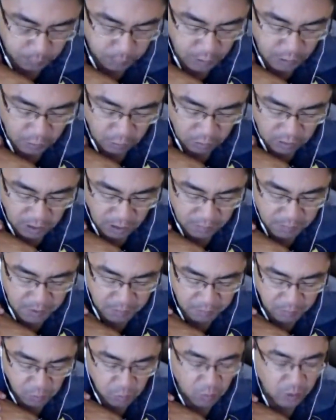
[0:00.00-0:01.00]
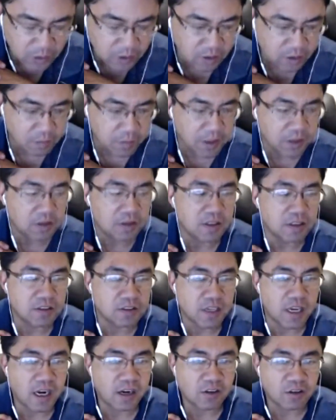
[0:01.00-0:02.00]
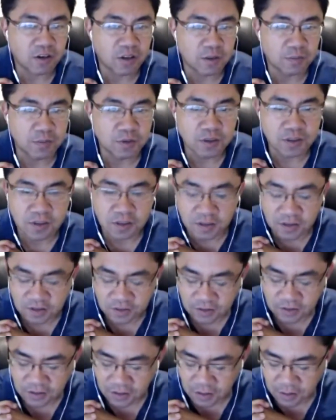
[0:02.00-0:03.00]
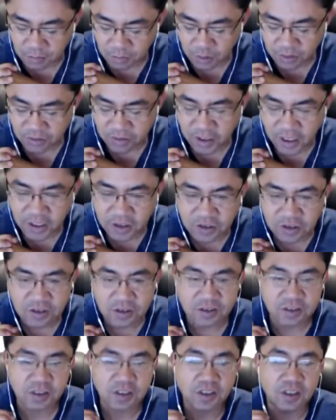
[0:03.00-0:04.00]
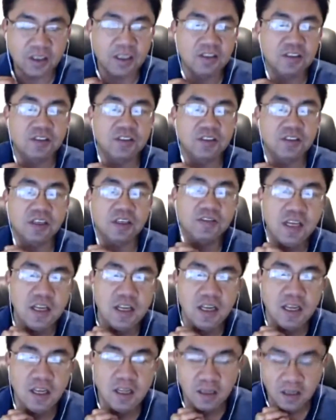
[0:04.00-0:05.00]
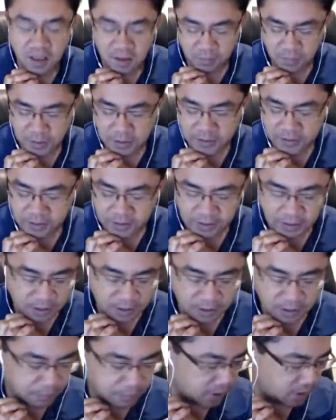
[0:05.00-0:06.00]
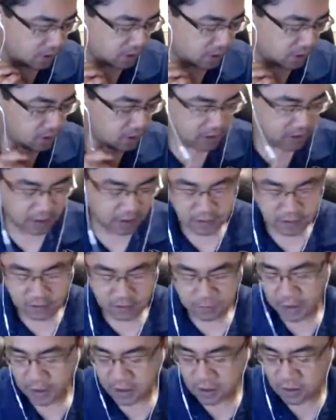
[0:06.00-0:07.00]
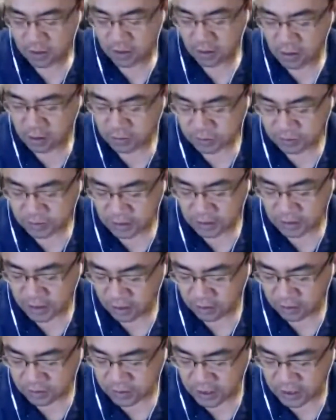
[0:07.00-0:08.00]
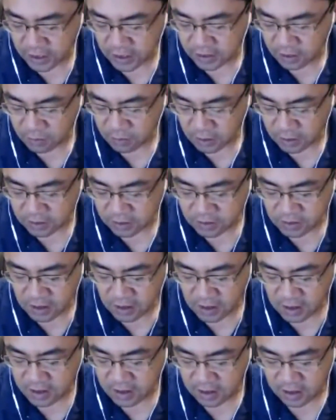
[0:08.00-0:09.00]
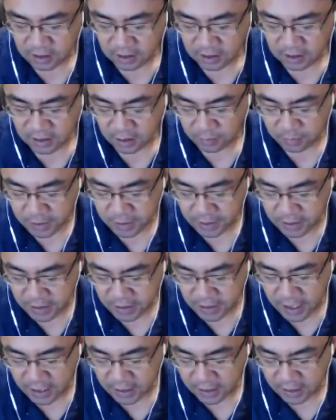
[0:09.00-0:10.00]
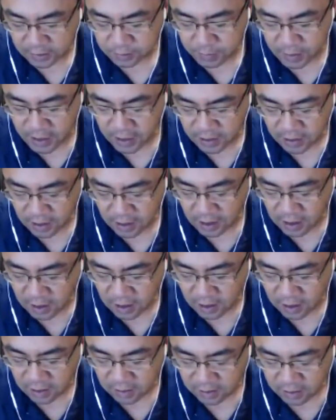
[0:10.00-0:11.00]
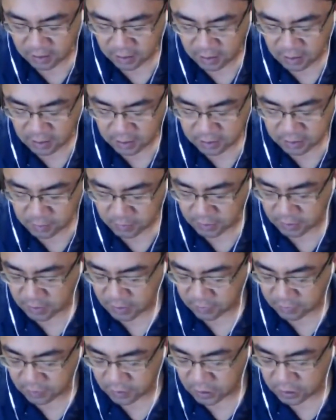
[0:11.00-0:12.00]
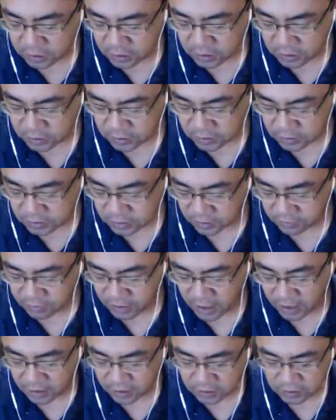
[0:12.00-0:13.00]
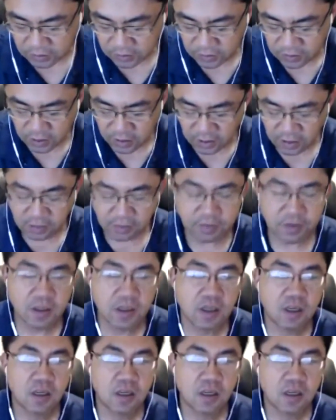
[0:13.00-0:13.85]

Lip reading: know a lot of people wonder about these acronyms and these abbreviations and all that stuff. But Bill, my co-host on the other side there, we're going to talk a little bit and expand on some of the definitions, advantages of